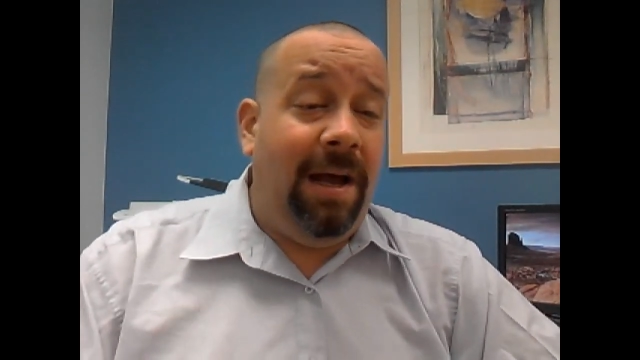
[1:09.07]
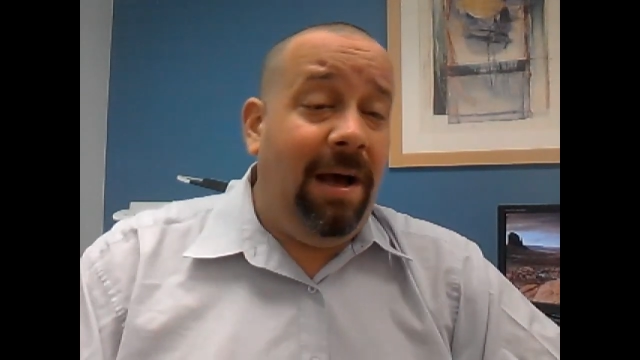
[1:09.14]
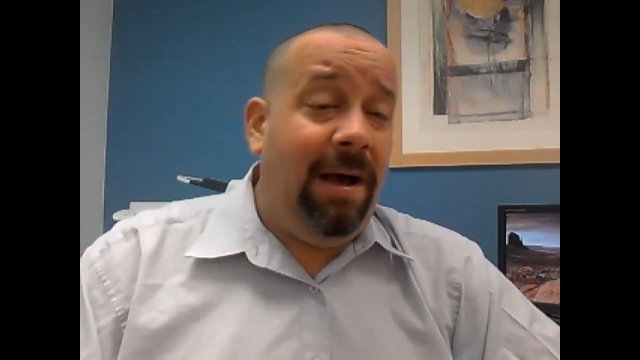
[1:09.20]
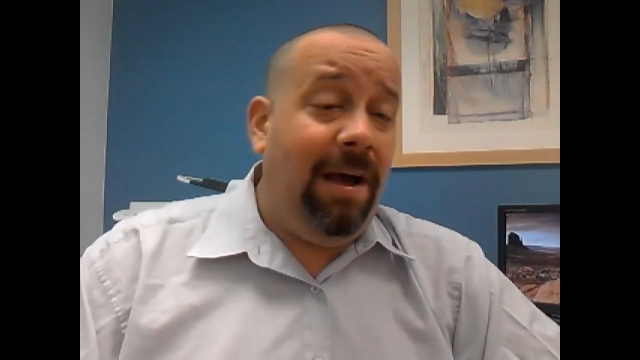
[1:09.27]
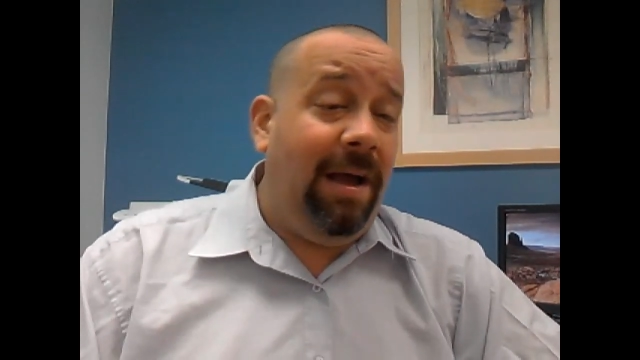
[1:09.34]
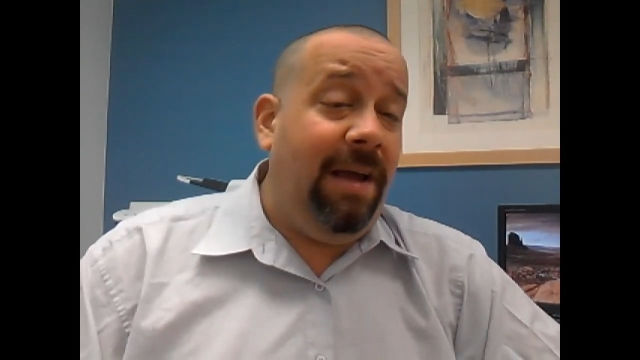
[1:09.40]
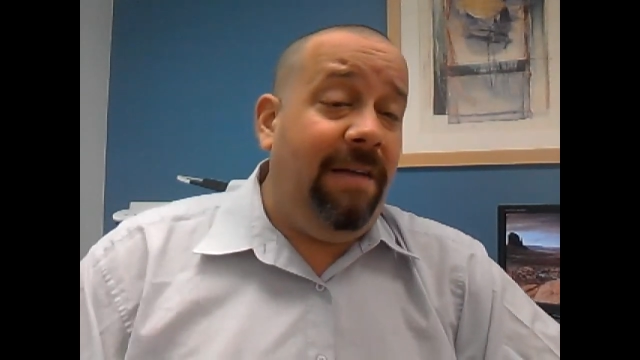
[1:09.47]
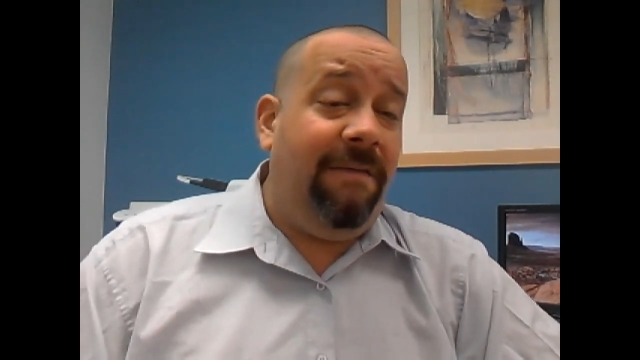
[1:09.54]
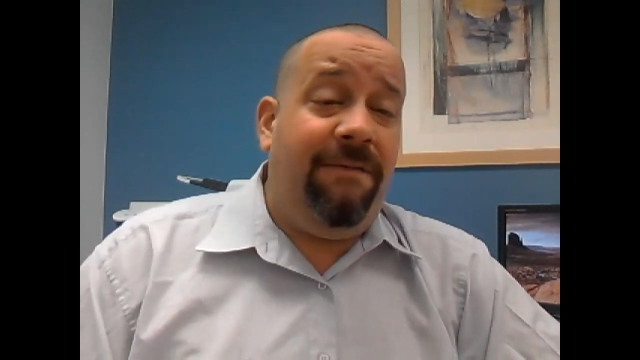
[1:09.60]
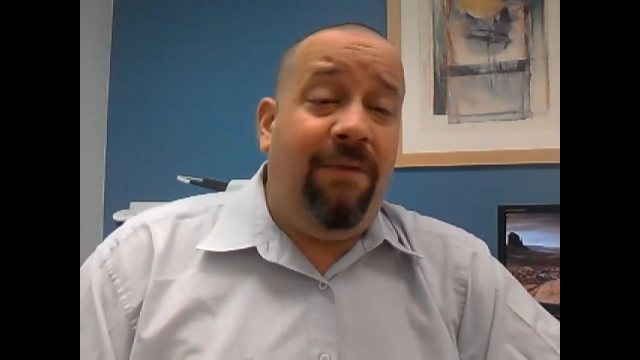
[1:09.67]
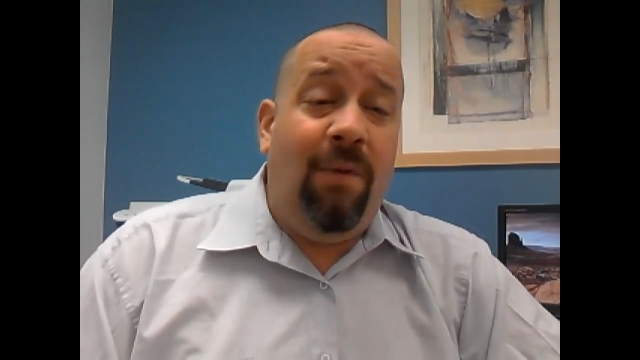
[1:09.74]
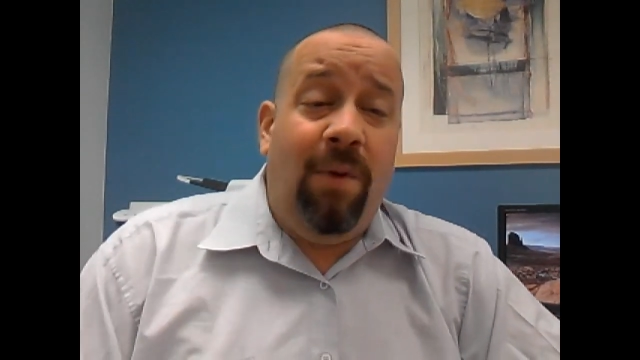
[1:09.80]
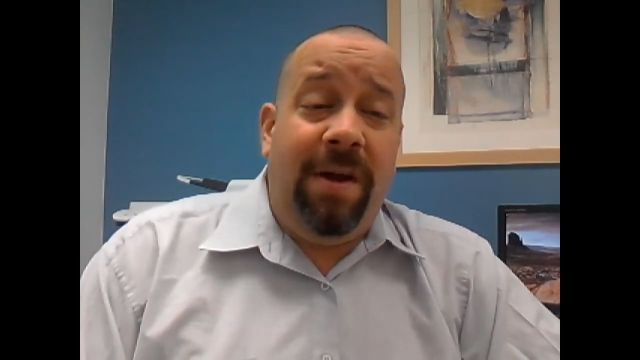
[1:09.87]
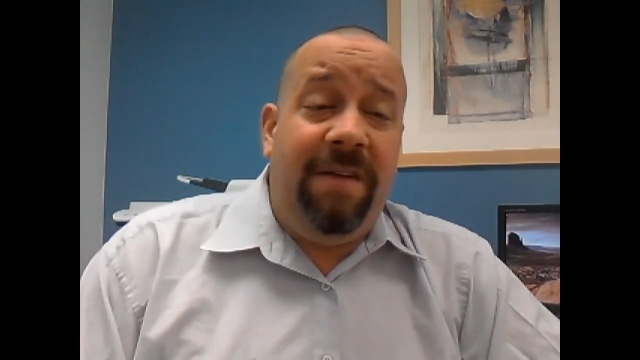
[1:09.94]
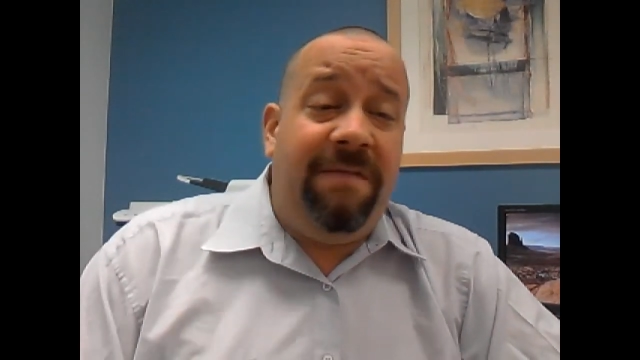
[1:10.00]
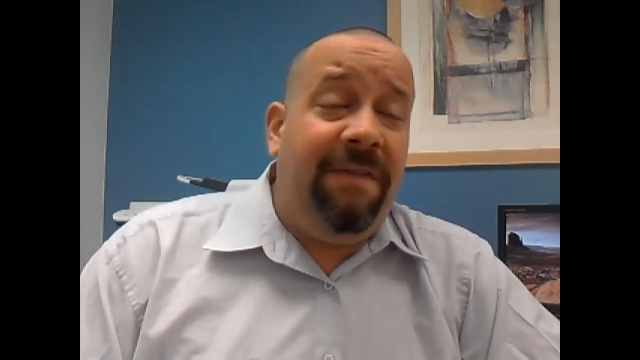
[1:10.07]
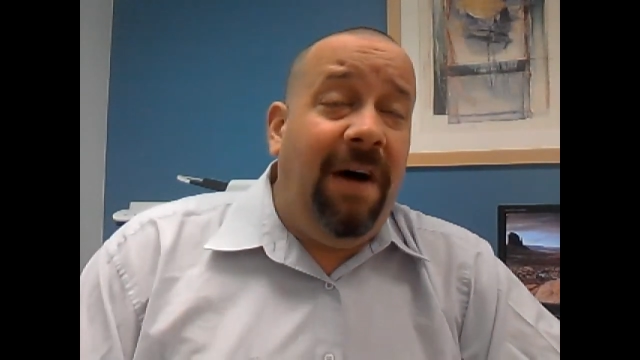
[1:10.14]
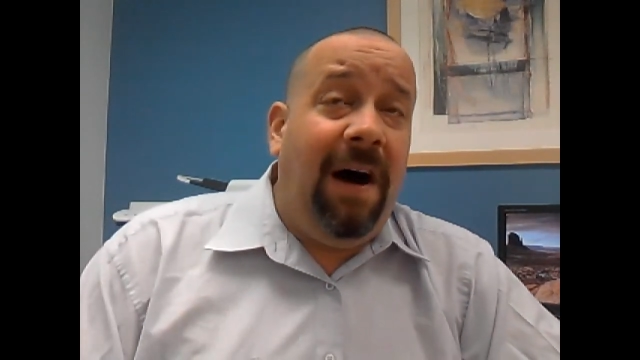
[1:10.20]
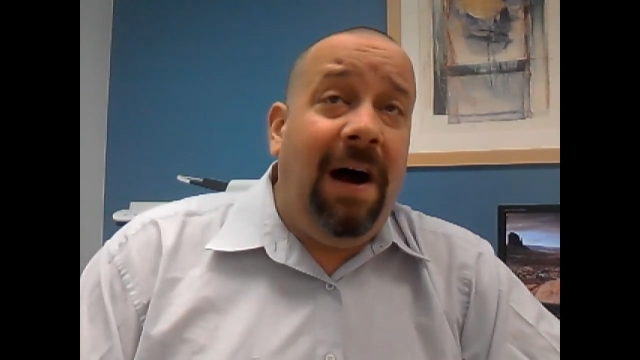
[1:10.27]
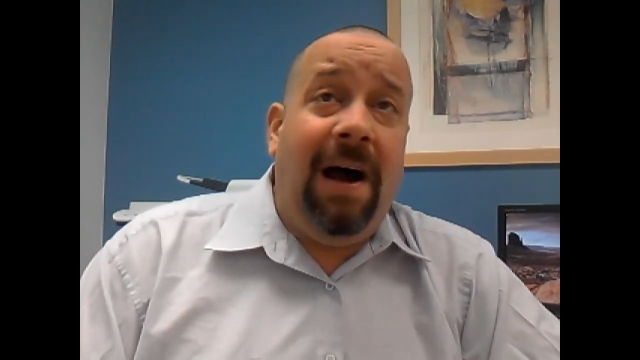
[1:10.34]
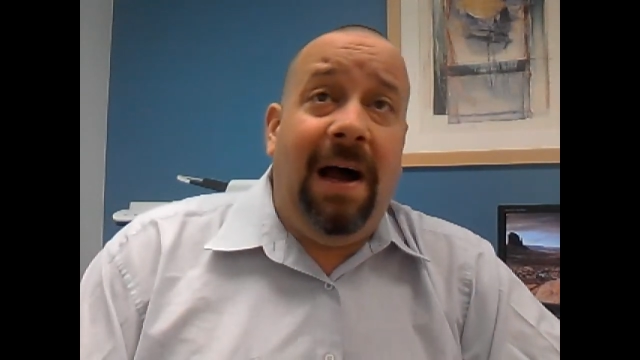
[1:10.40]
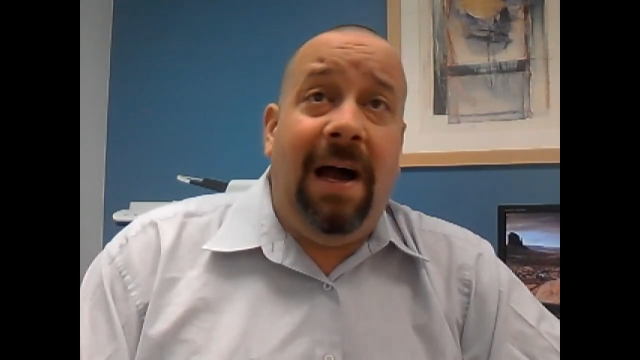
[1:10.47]

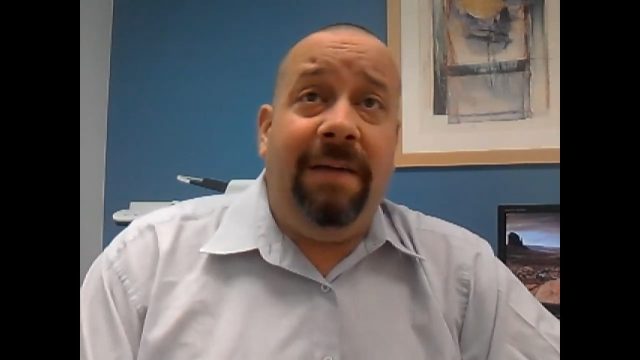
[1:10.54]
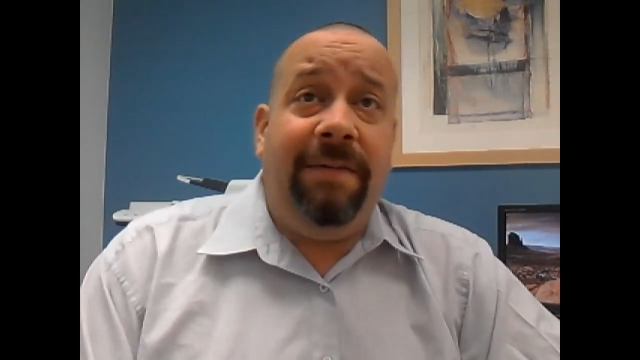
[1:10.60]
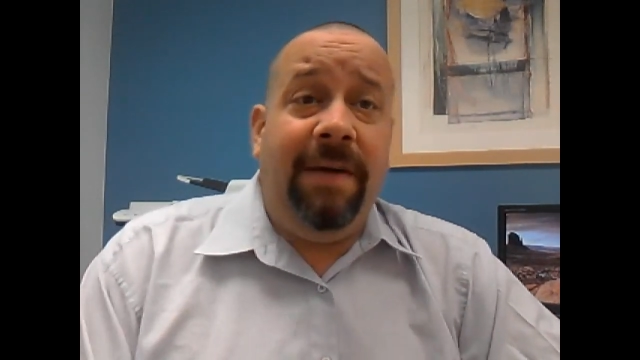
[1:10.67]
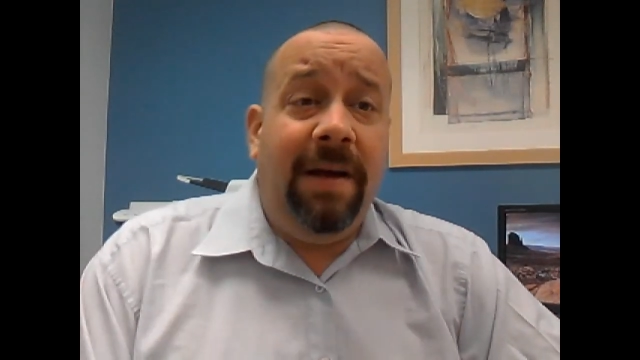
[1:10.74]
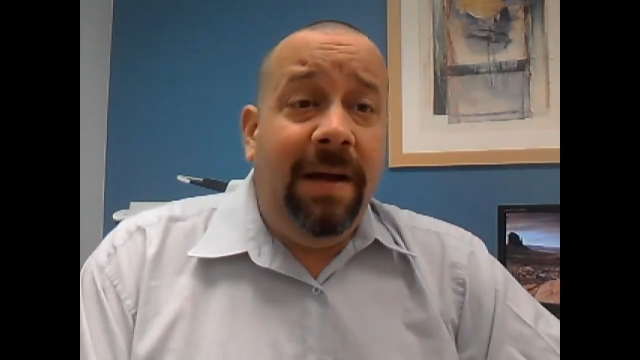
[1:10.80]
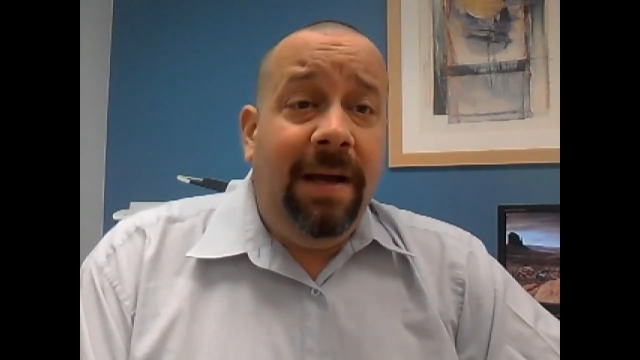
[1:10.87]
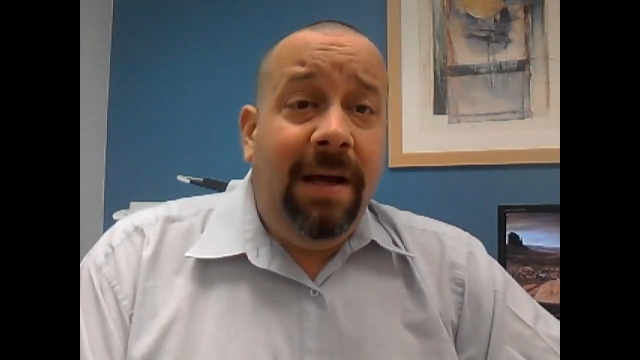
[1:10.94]
845,